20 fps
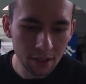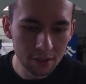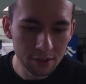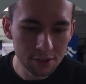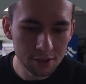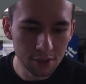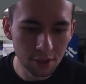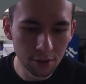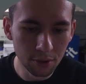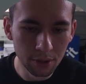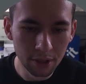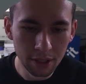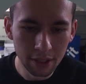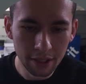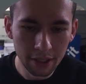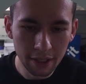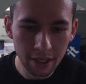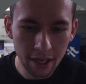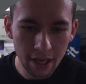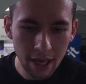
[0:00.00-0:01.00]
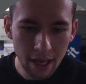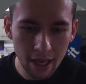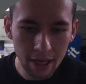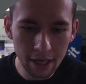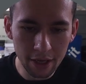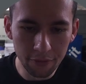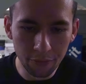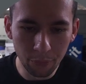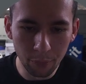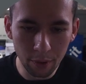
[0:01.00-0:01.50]
So
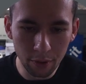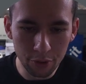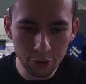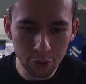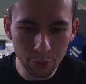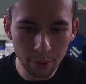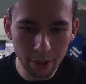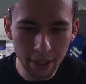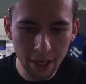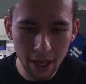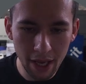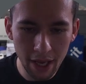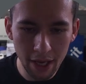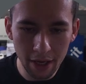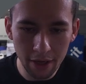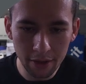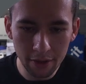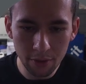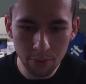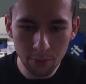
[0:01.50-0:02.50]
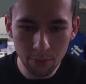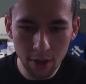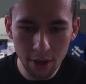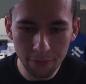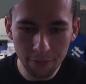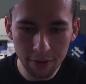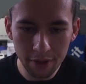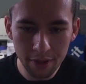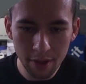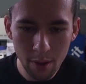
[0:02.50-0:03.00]
if we're doing a
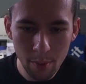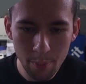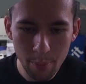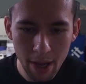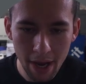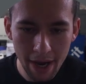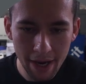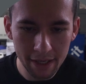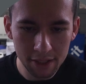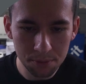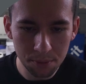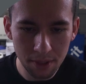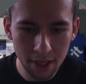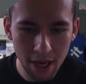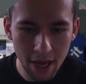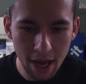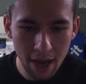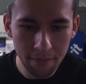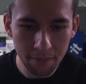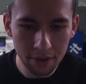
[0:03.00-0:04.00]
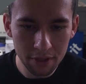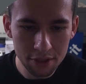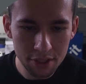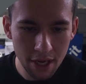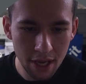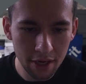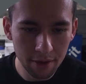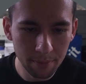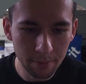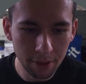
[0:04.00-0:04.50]
roughing pass with a 1/2 inch
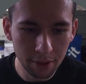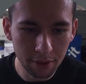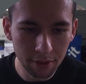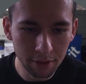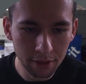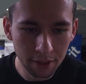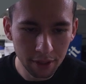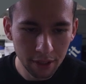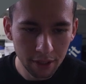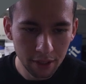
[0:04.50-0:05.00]
end mill,